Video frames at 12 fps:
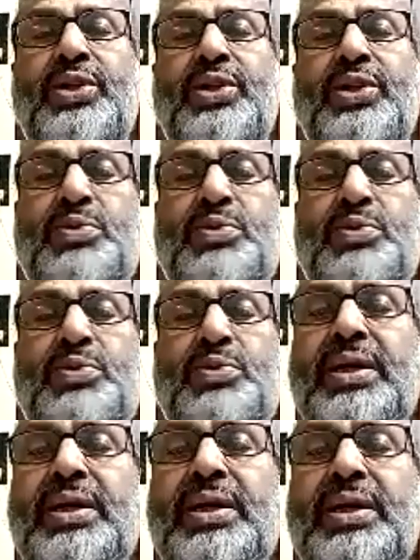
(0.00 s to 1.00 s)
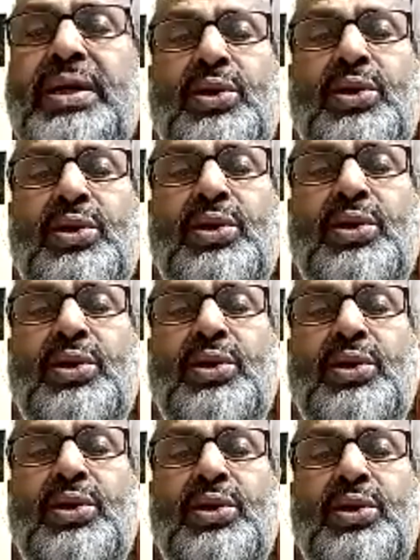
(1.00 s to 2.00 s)
So there was fear. So removal
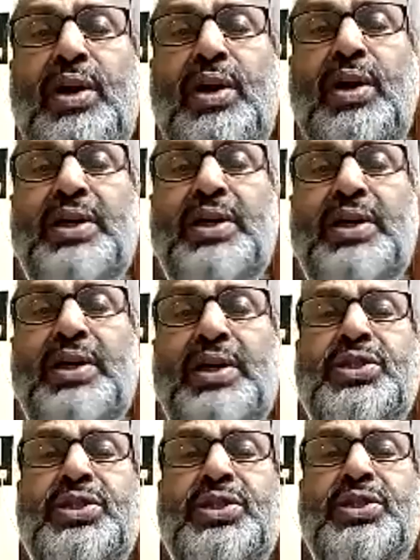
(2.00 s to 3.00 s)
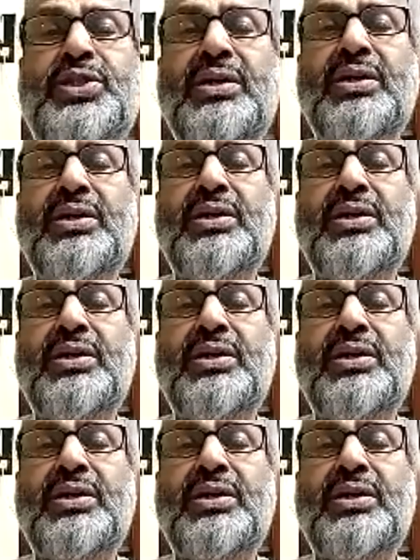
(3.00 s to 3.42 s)
of fear was one of Gandhi's